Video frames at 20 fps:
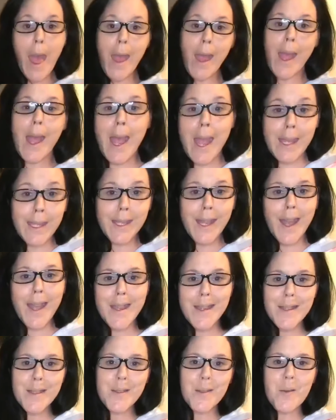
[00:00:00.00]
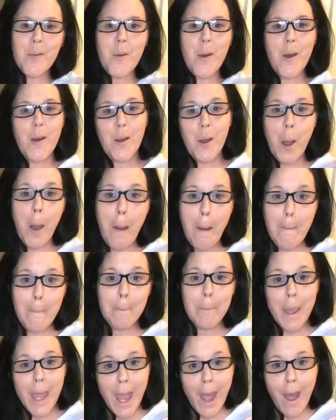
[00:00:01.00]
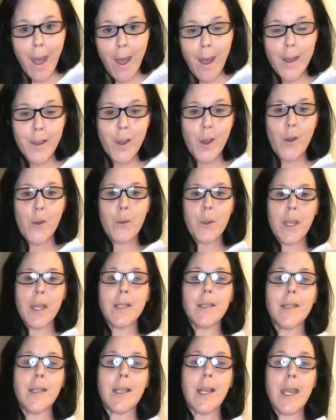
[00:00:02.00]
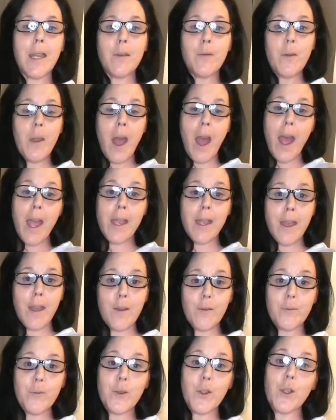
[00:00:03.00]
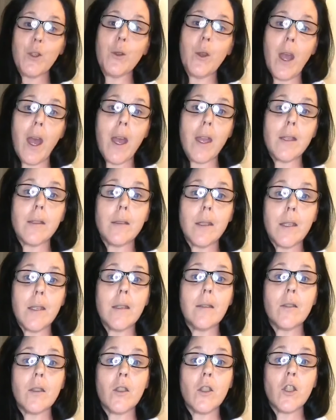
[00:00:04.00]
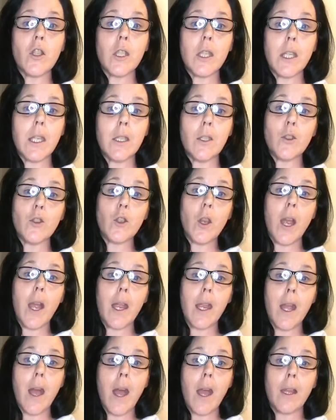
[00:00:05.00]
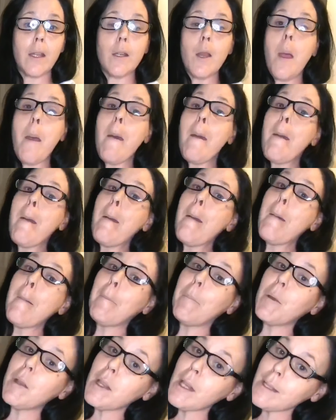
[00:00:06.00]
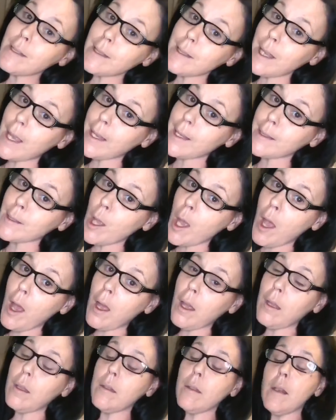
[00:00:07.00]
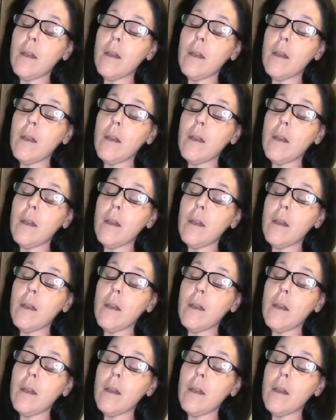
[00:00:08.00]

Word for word: Hey guys, welcome back. Okay, today I have for you guys is a Sheen Cheyenne plus size haul.